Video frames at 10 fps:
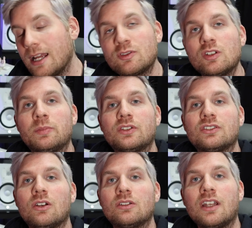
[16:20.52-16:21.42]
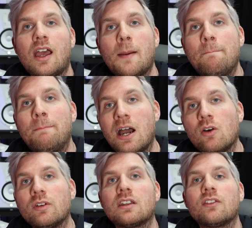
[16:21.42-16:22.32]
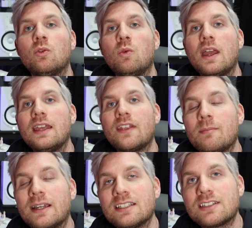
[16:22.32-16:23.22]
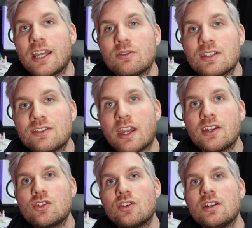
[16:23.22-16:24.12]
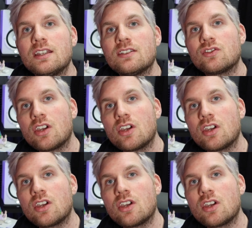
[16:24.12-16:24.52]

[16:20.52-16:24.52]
I'm super stoked about the way that my sound design journey is